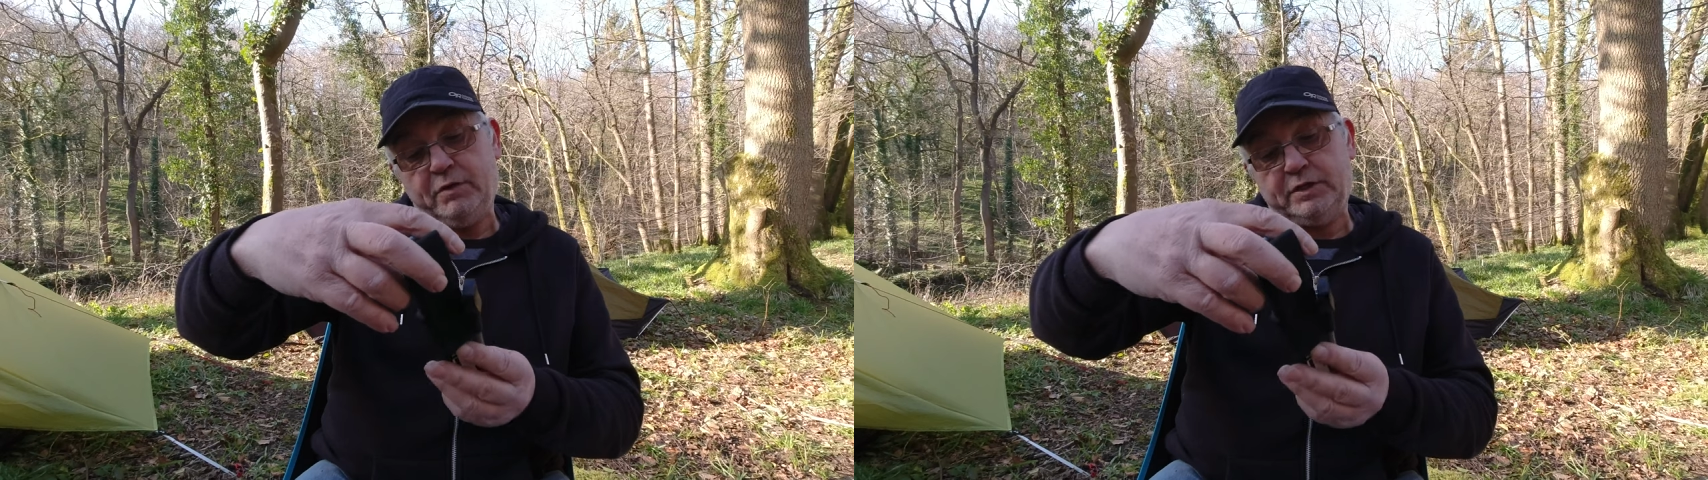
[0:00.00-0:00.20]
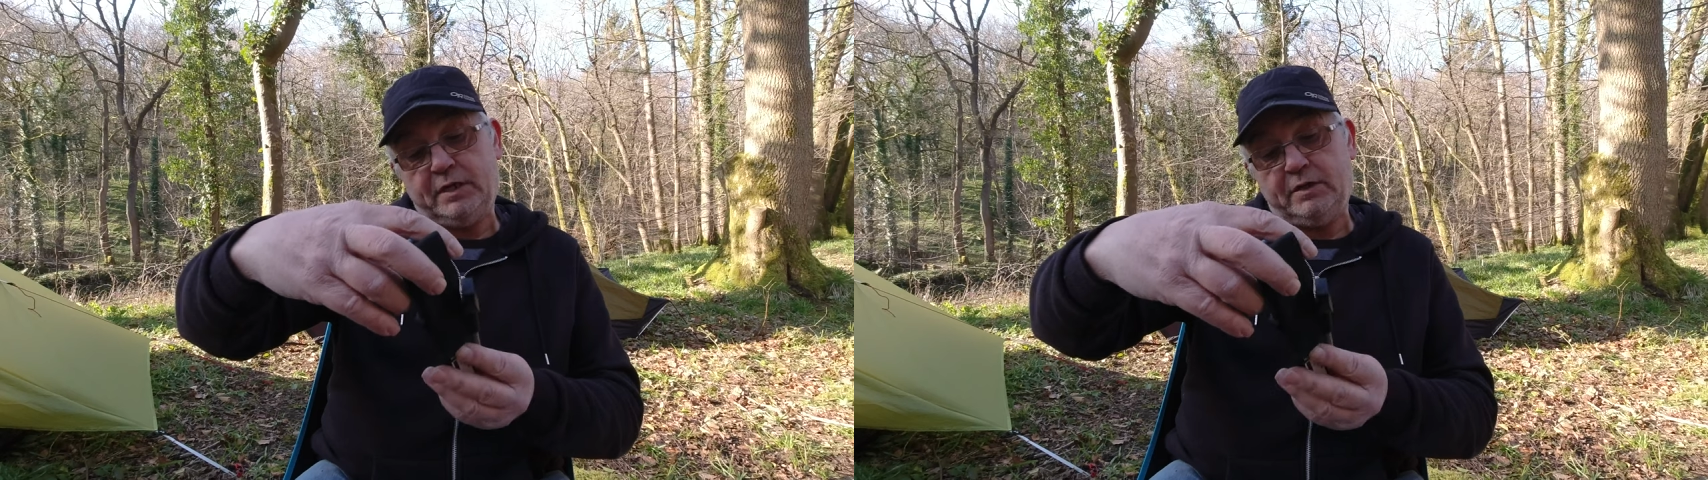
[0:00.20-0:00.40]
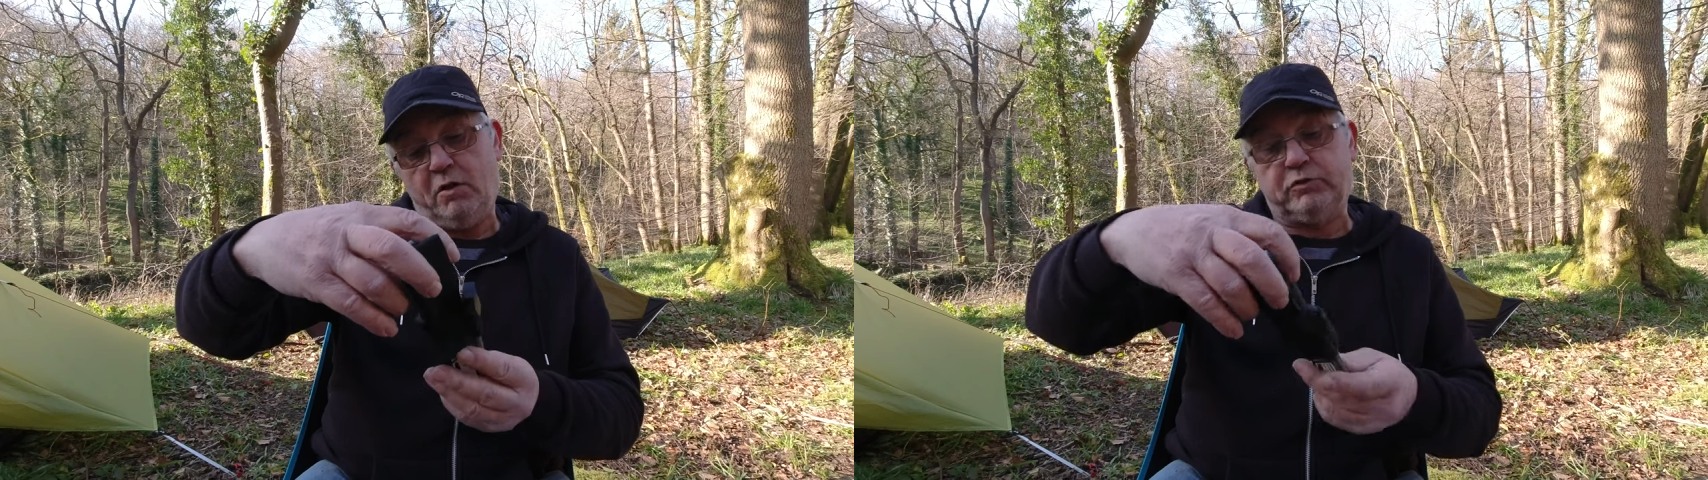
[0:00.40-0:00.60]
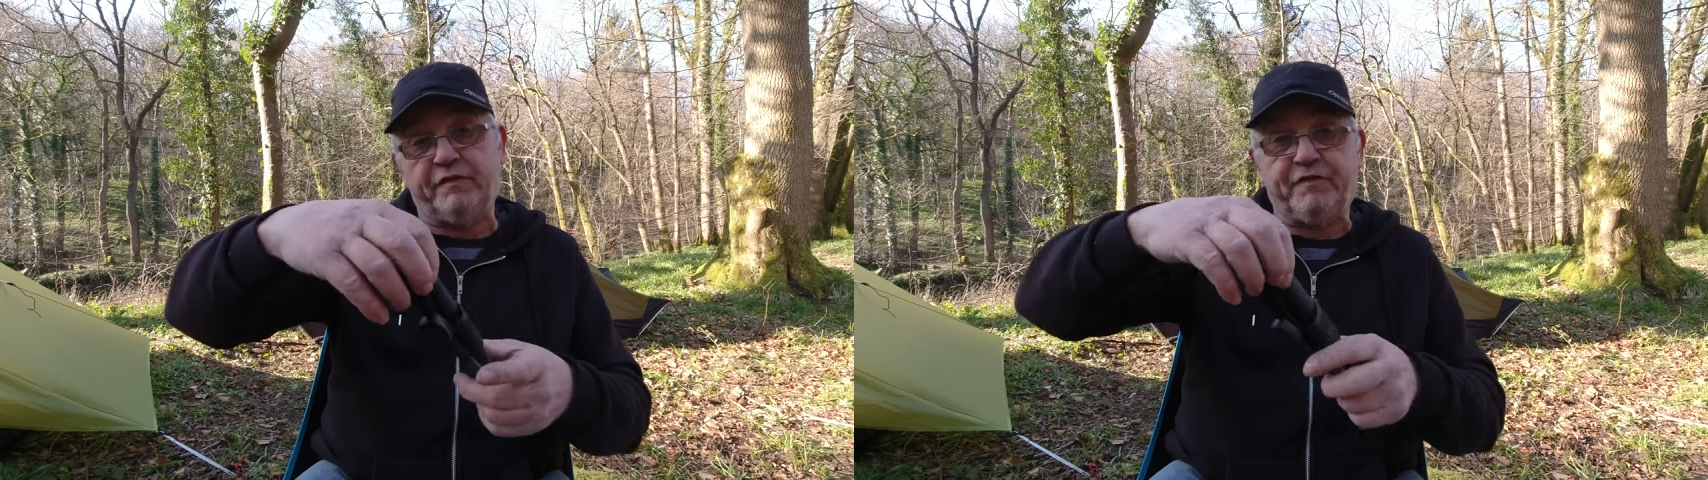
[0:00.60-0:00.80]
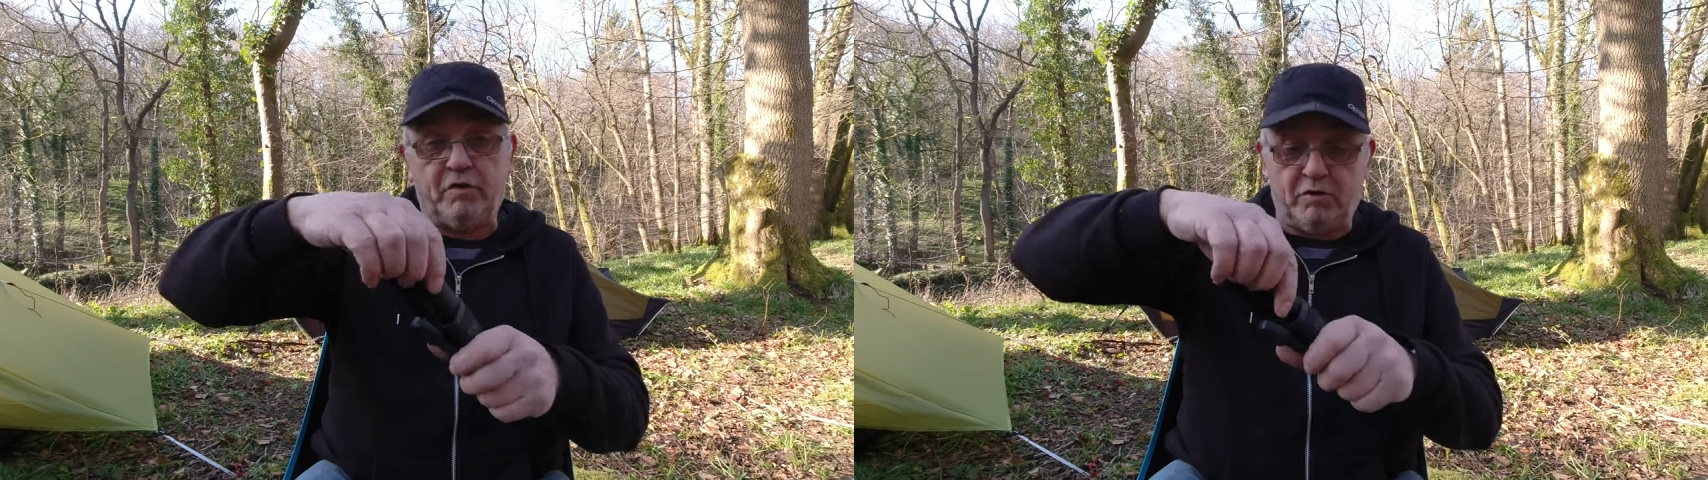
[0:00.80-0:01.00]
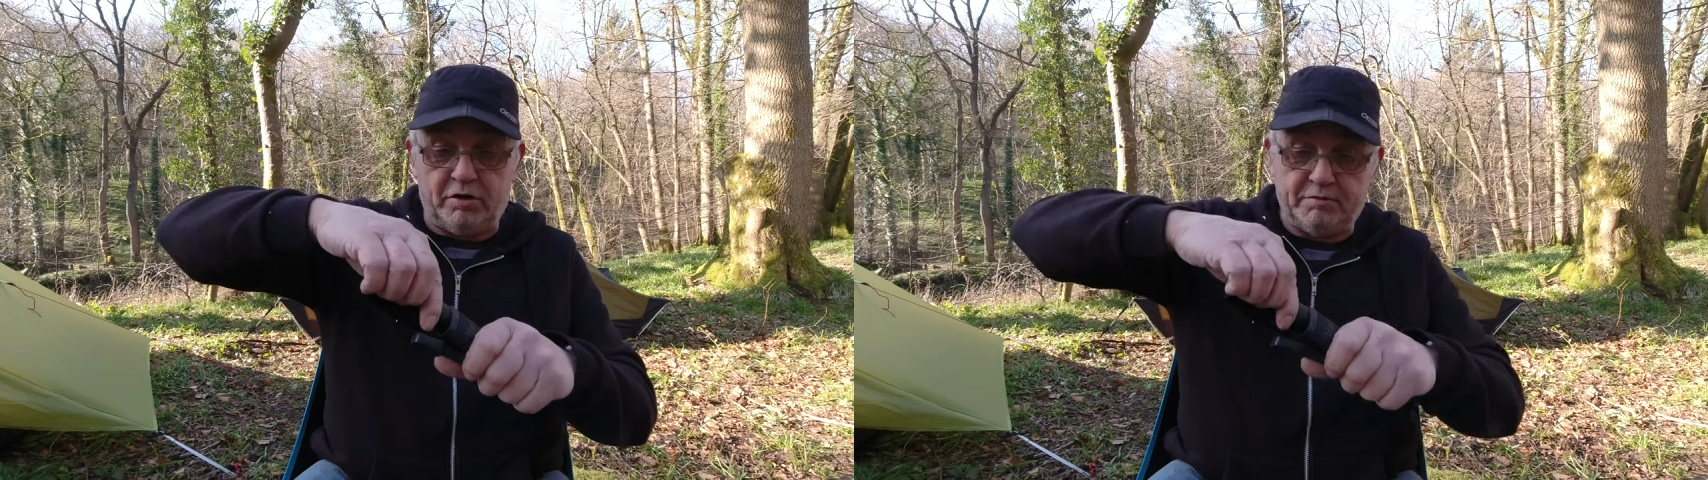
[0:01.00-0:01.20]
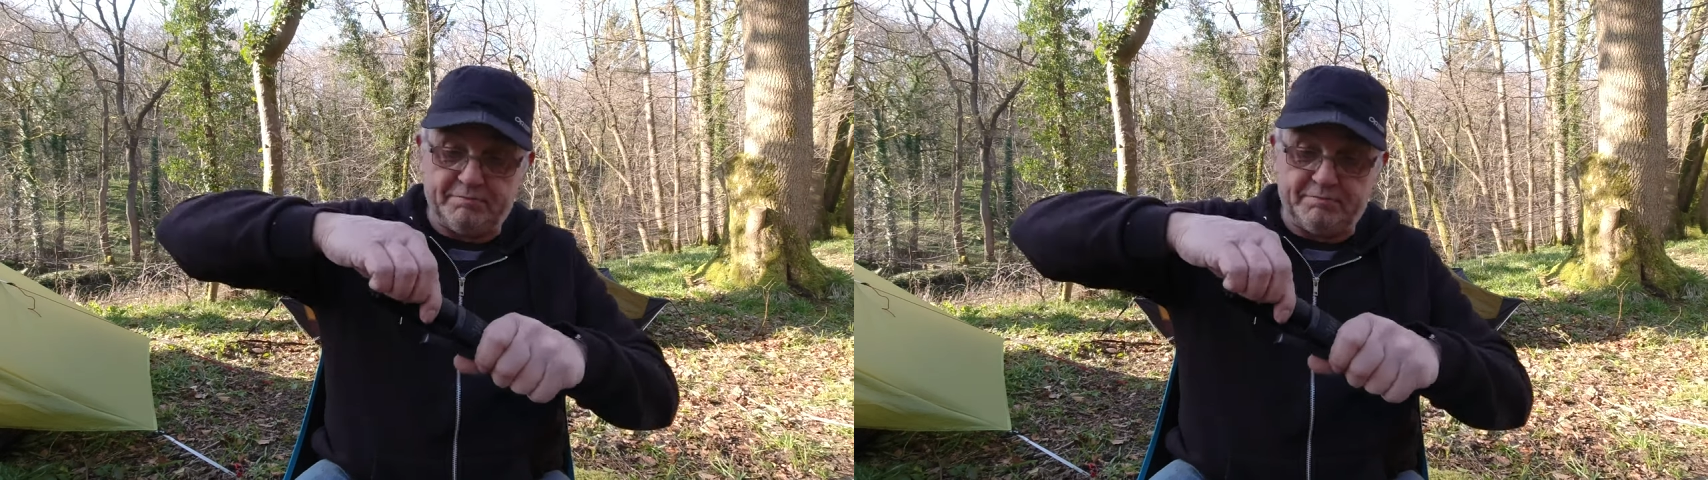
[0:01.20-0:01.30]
what's that, halter for?